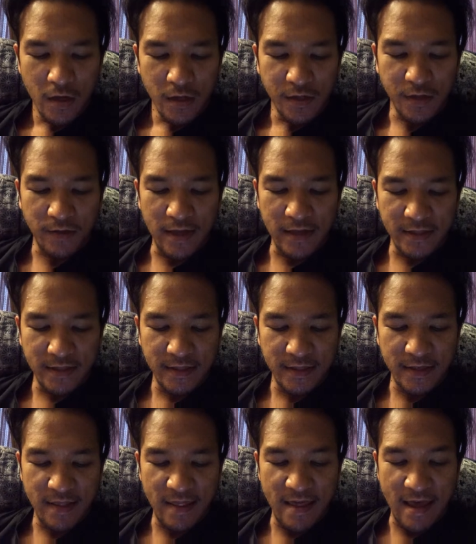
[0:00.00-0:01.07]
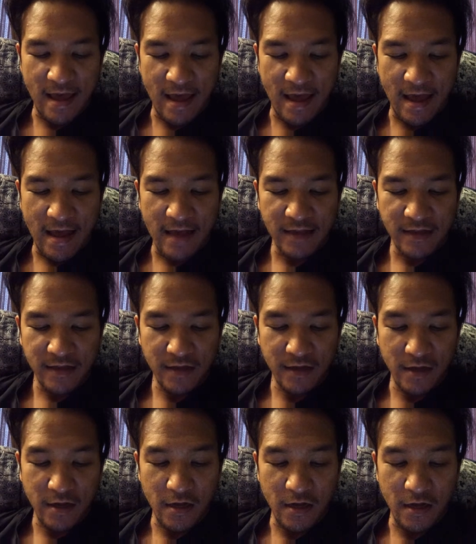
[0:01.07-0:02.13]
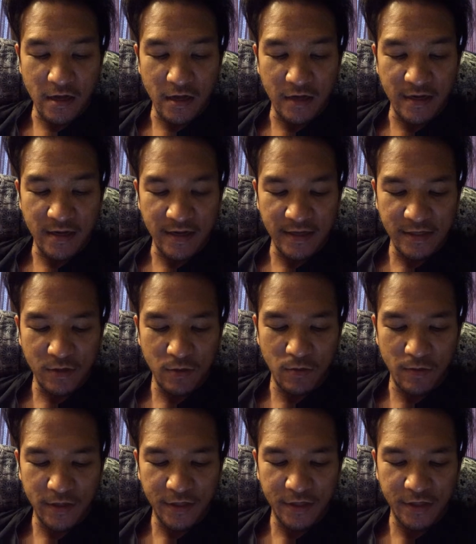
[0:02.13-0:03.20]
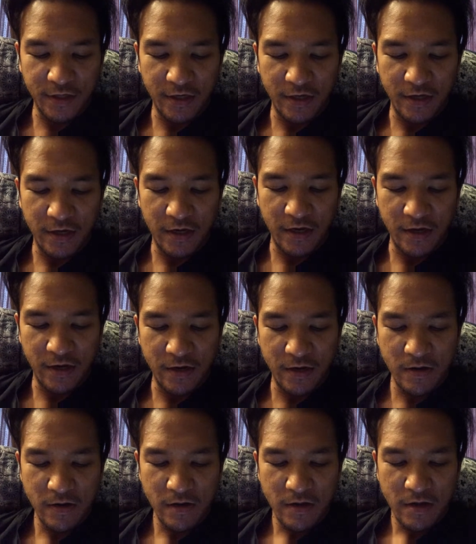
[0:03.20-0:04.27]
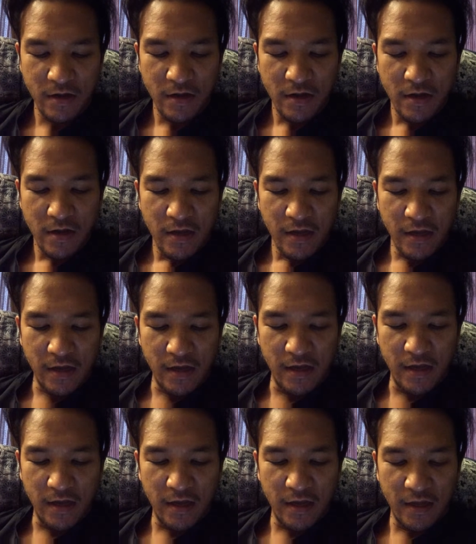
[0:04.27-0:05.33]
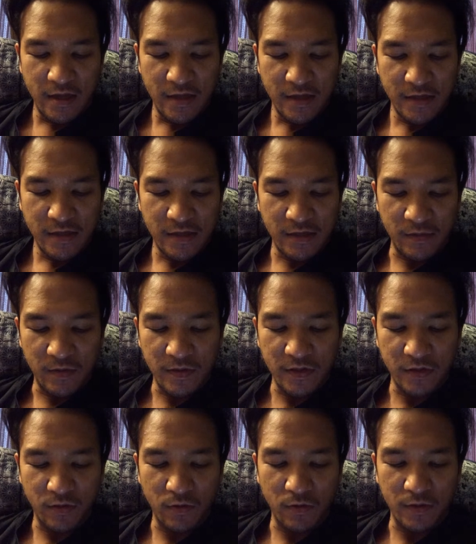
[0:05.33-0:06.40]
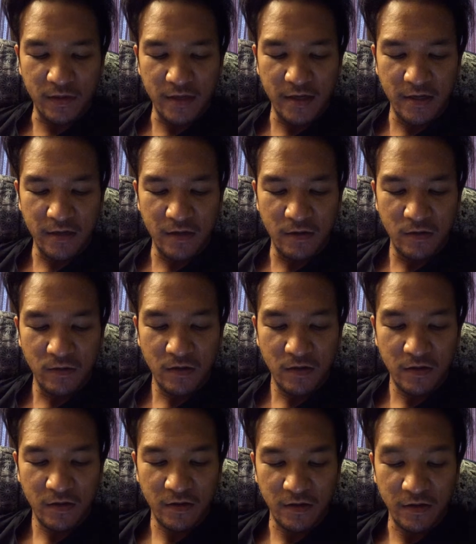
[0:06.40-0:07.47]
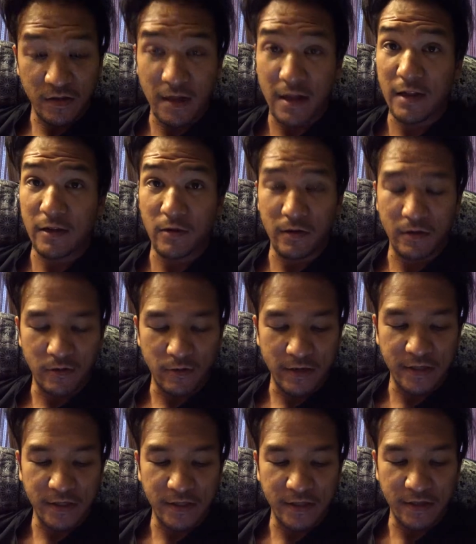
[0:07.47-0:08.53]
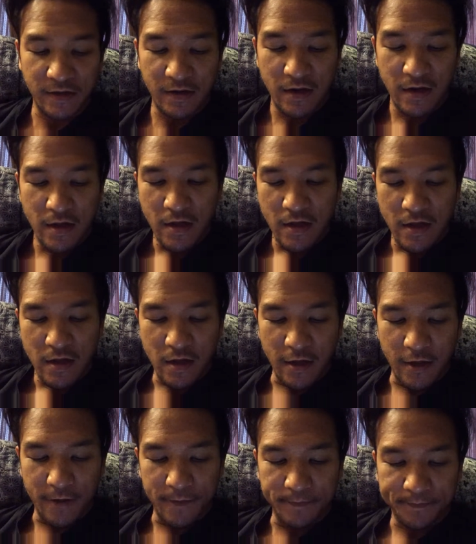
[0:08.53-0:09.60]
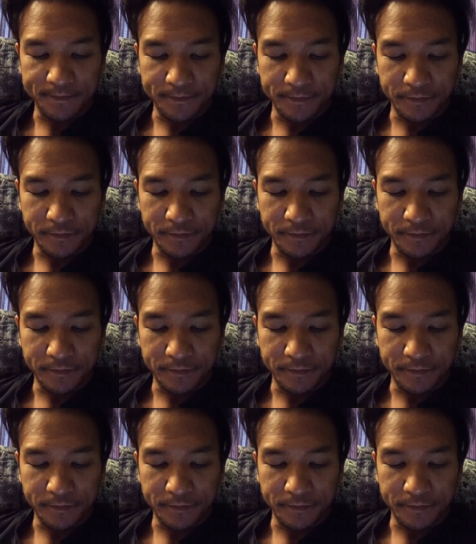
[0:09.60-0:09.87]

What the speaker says: So that's that. Next question here is, let me scroll down. There's a lot of good questions here. Um,